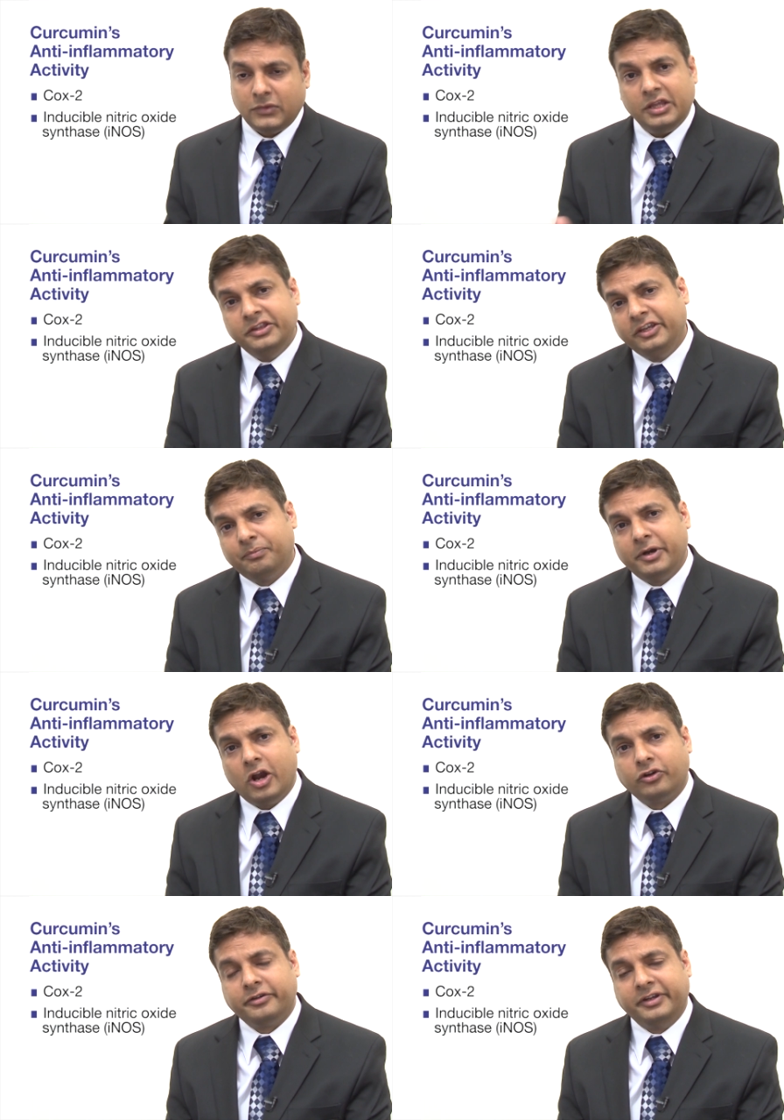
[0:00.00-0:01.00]
These
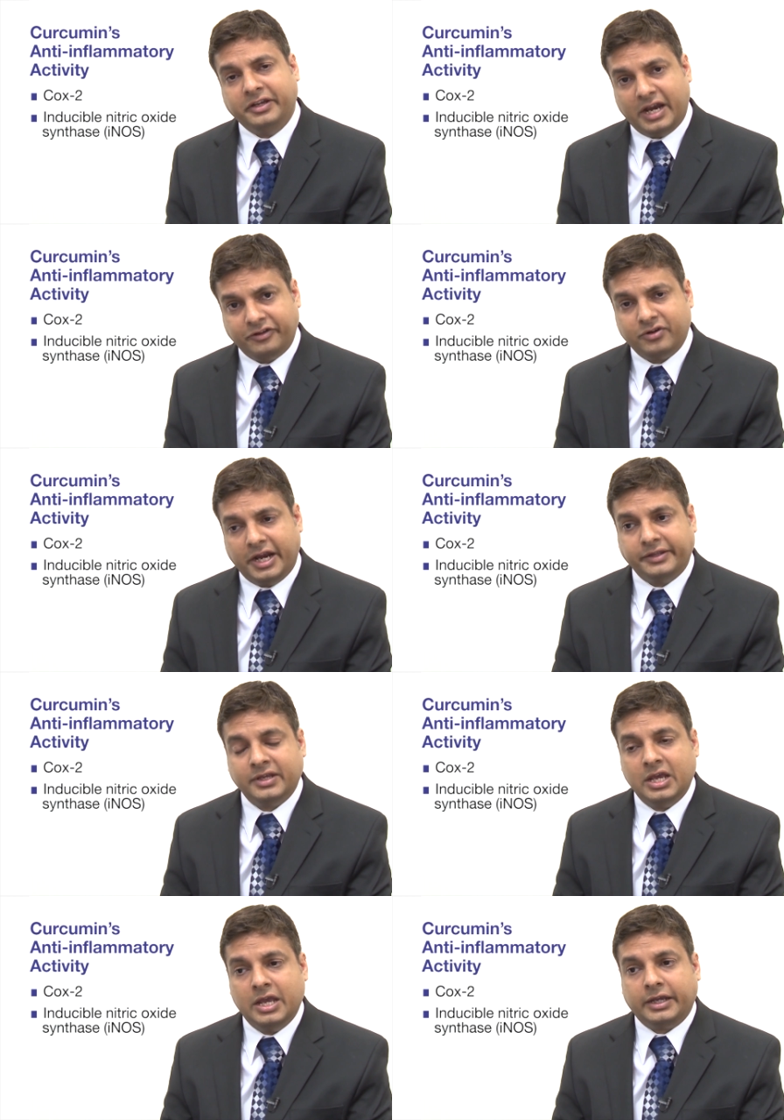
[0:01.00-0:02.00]
peroxynitrites
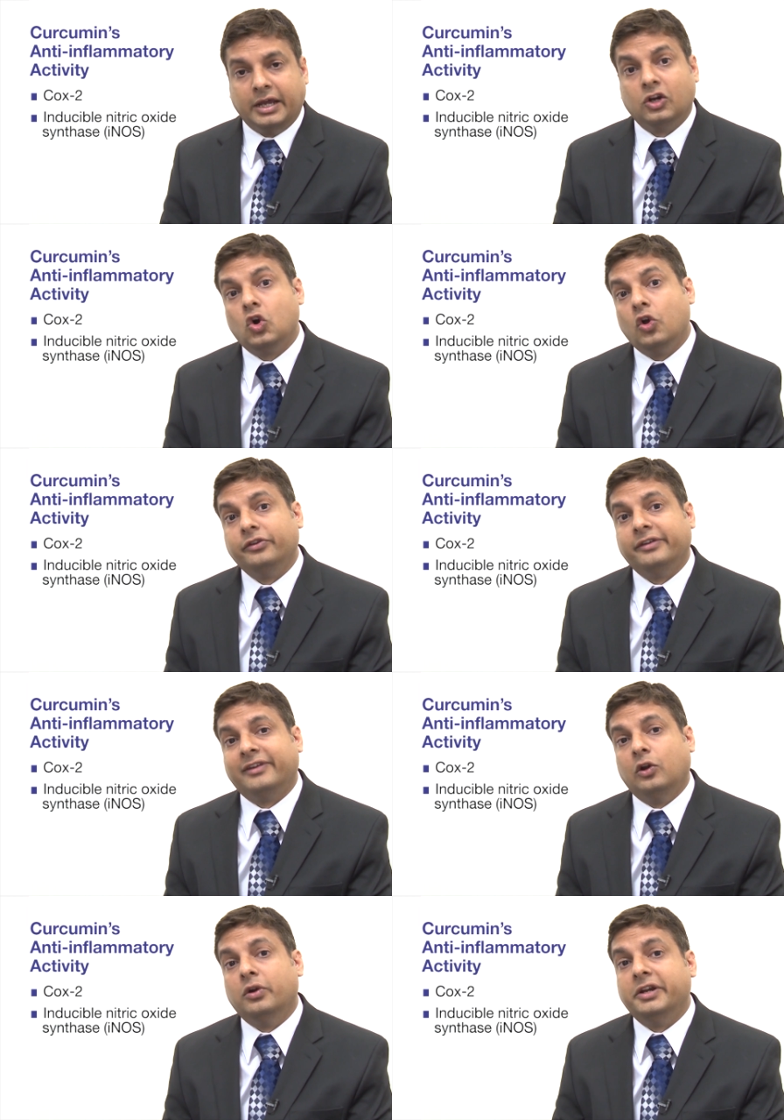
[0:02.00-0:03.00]
can cause the
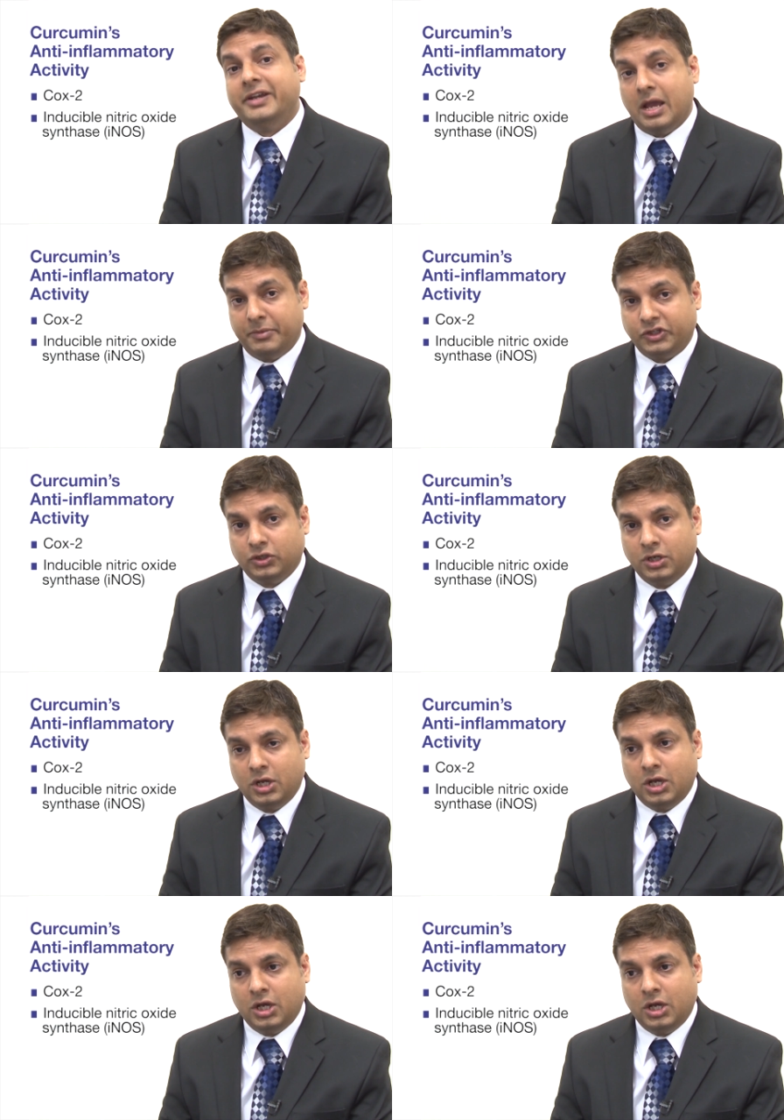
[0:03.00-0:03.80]
cellular damage.